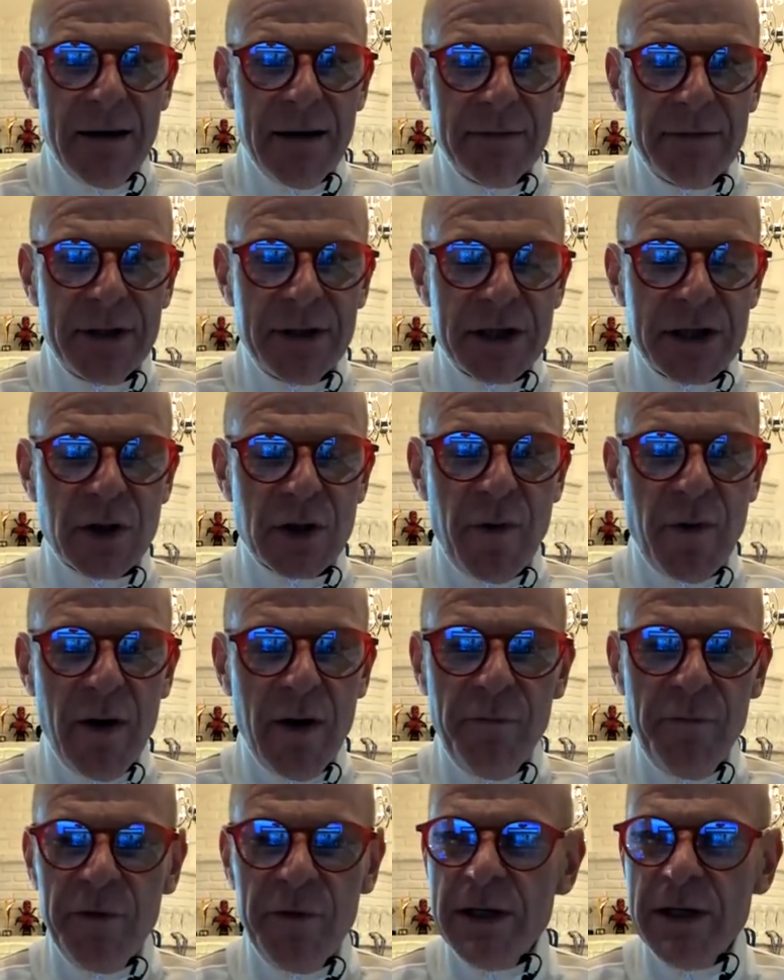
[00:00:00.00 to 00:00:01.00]
the
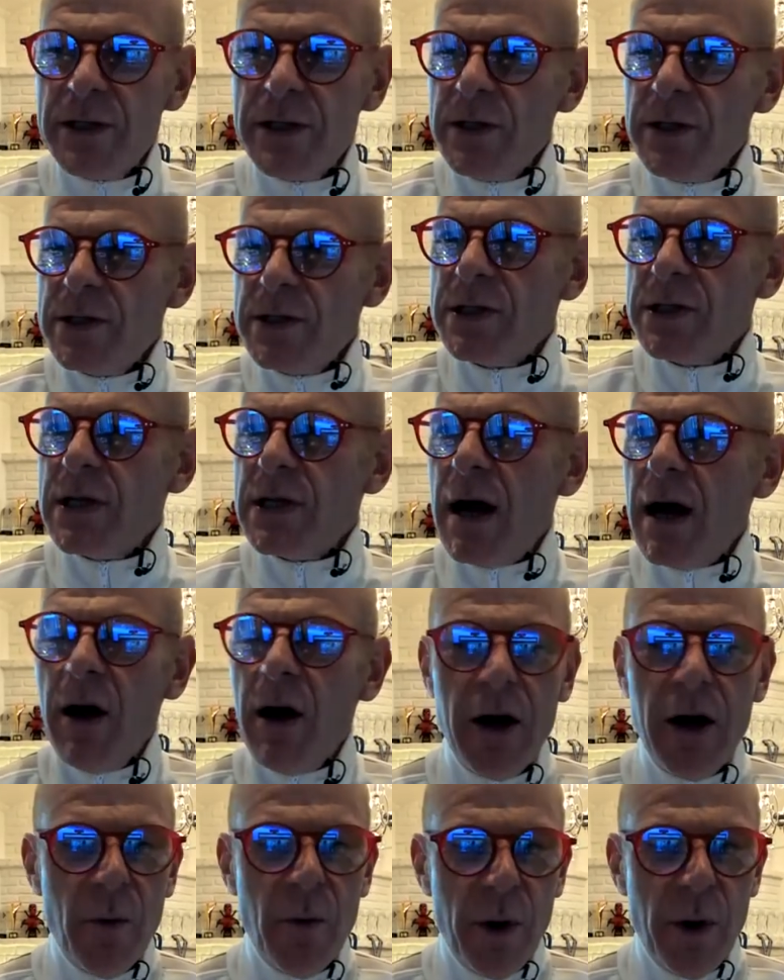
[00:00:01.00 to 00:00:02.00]
surround features
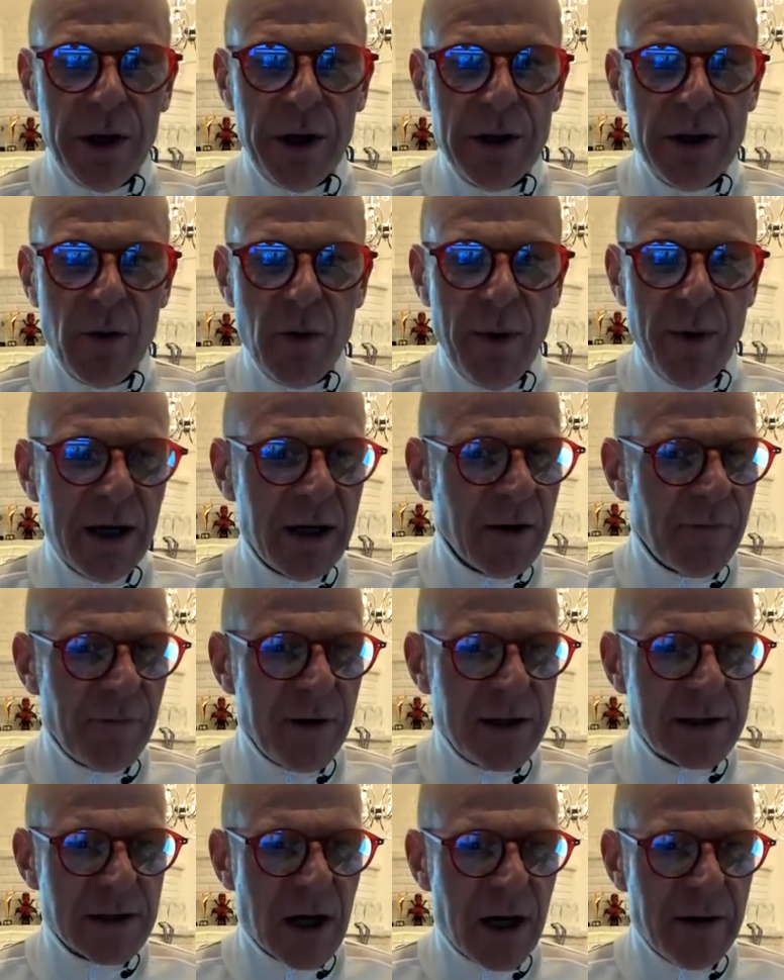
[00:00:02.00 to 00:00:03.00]
are what you make of
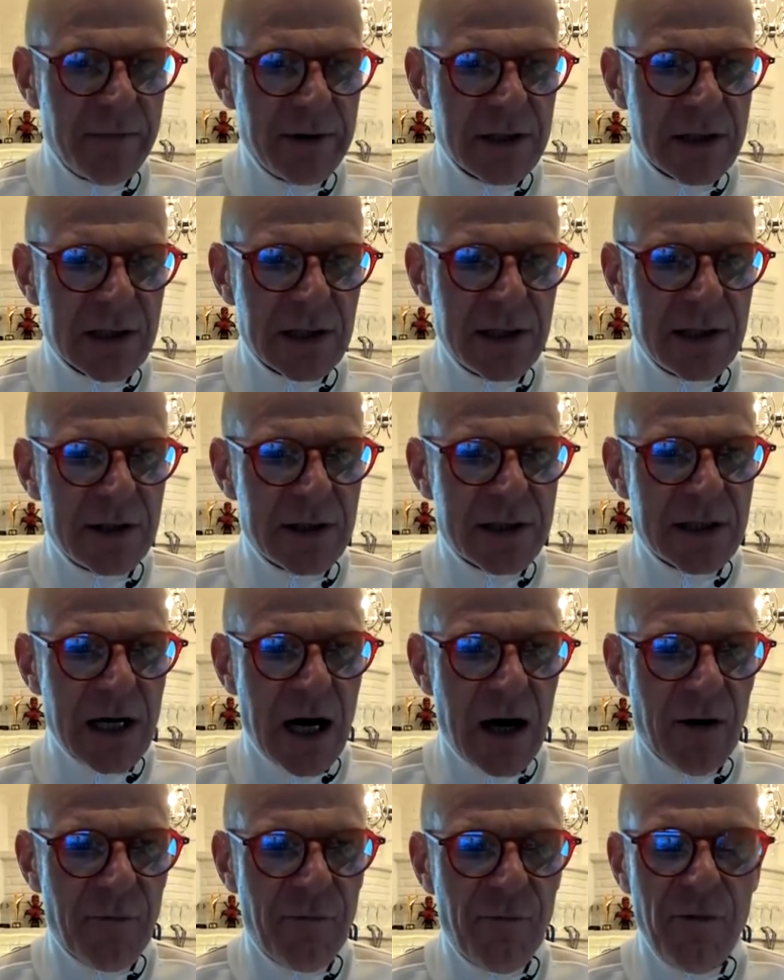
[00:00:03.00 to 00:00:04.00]
it, obviously,
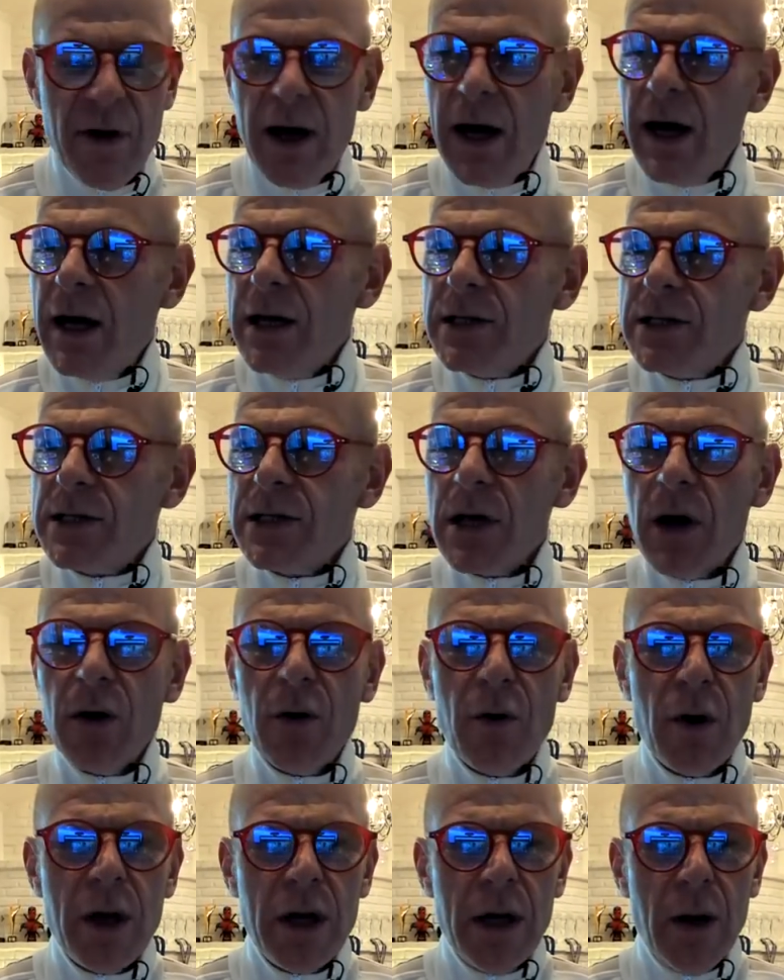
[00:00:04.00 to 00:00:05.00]
yourself.
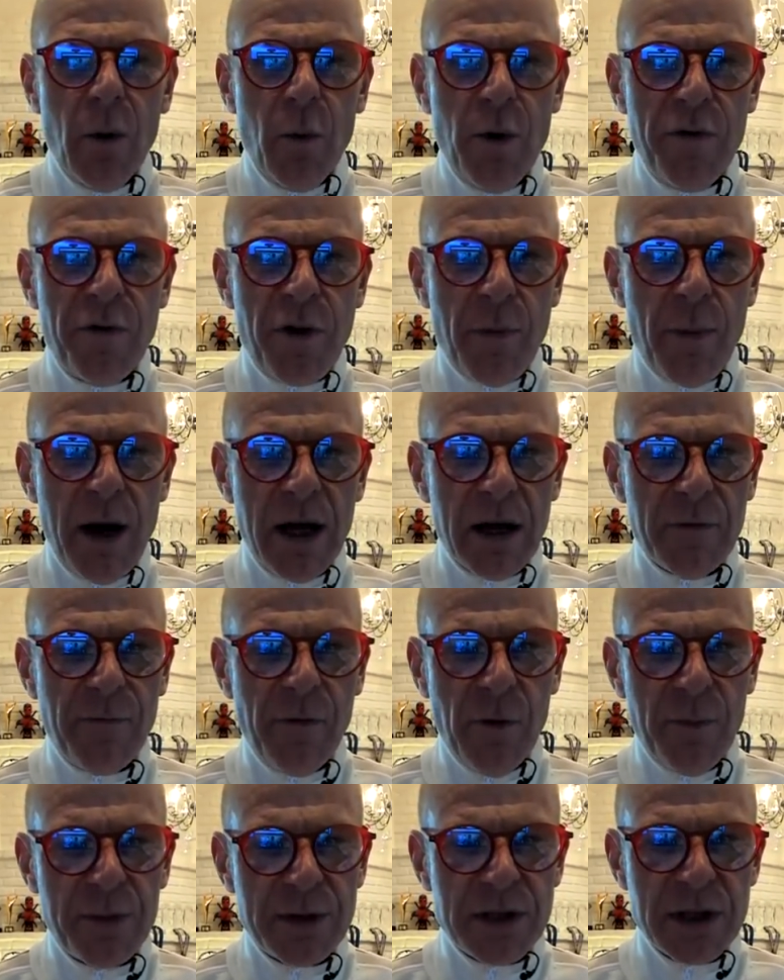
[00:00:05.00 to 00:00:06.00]
So with the
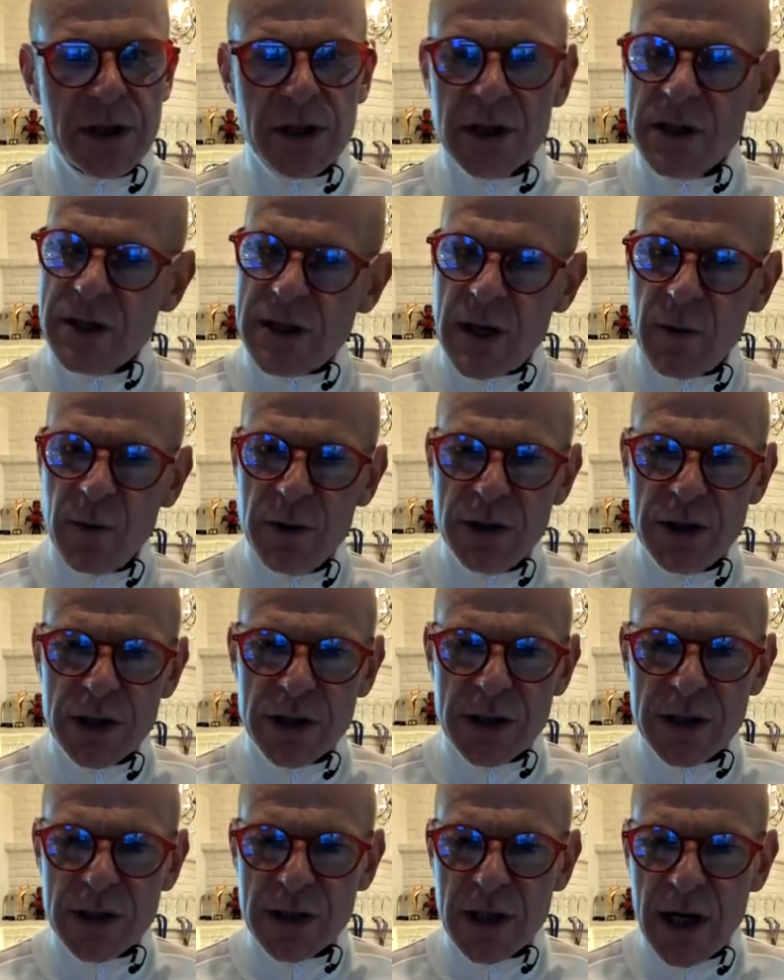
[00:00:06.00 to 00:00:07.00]
microphone positions that we
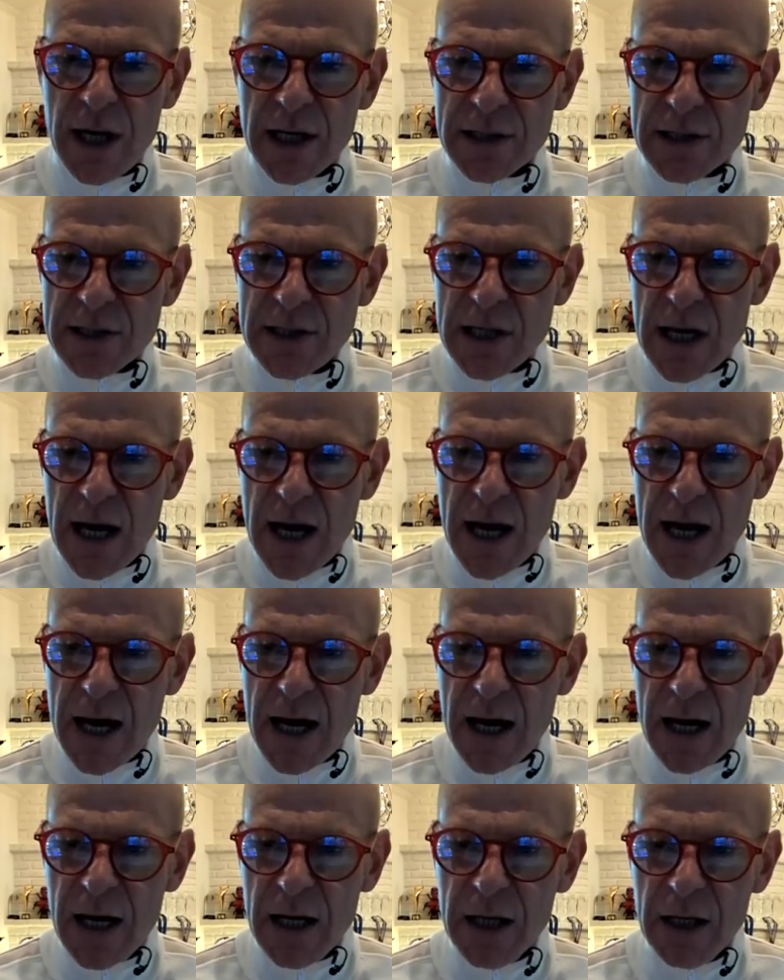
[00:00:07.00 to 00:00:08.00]
just discussed,
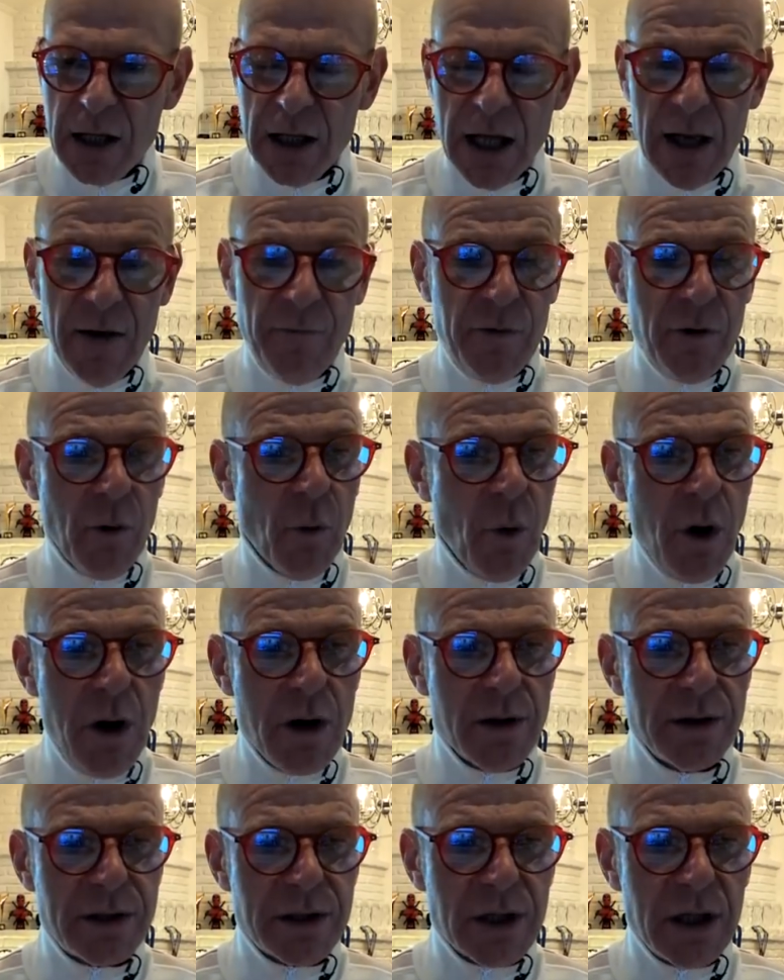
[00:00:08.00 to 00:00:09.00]
if you
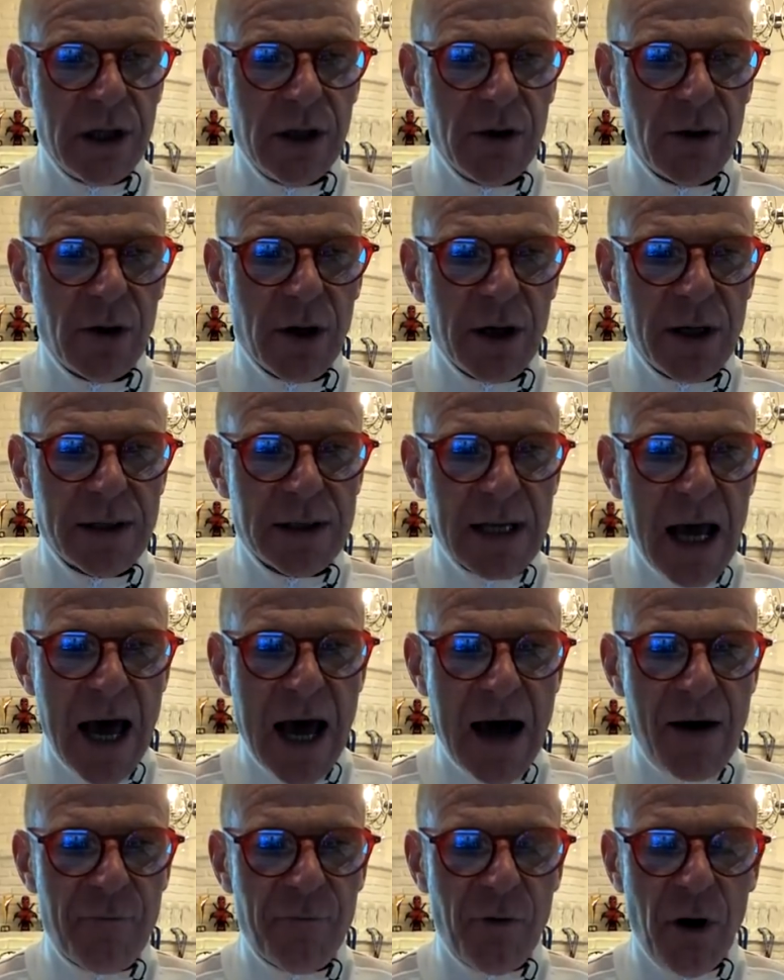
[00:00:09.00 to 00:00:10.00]
want, you could
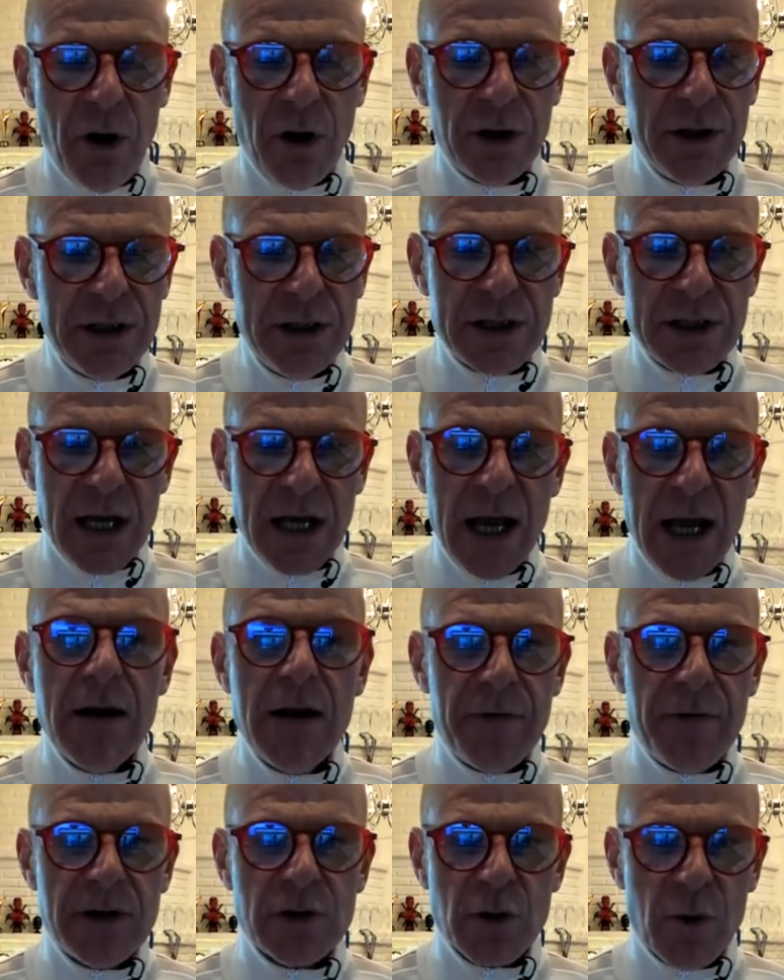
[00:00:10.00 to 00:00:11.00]
have all these
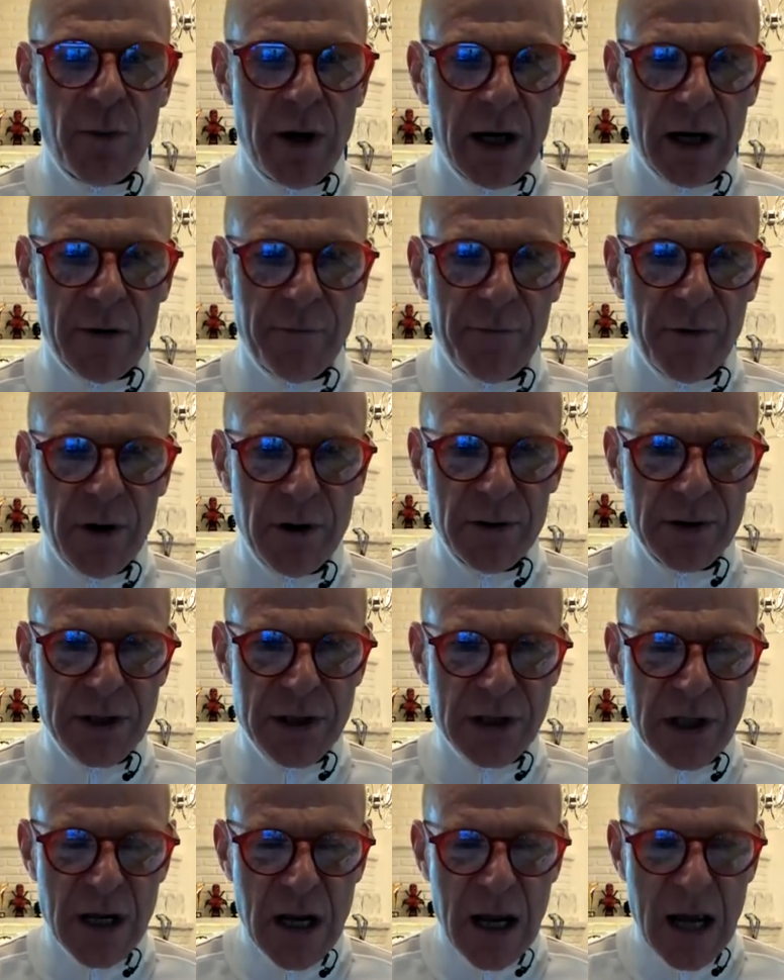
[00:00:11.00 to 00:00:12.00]
individual
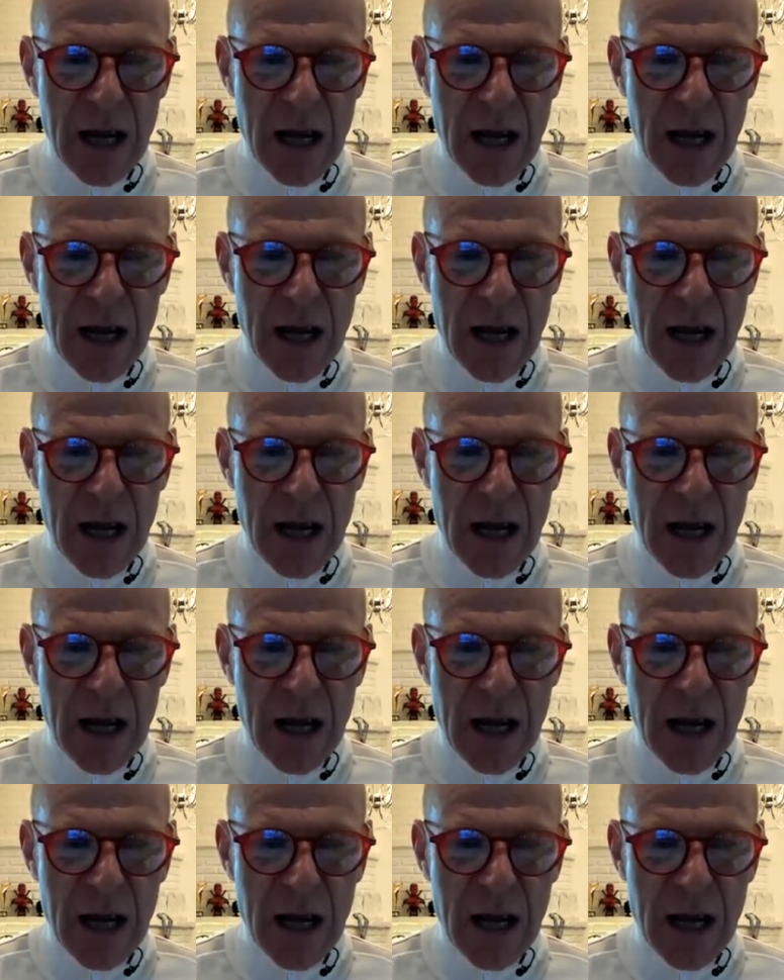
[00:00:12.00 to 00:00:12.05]
microphones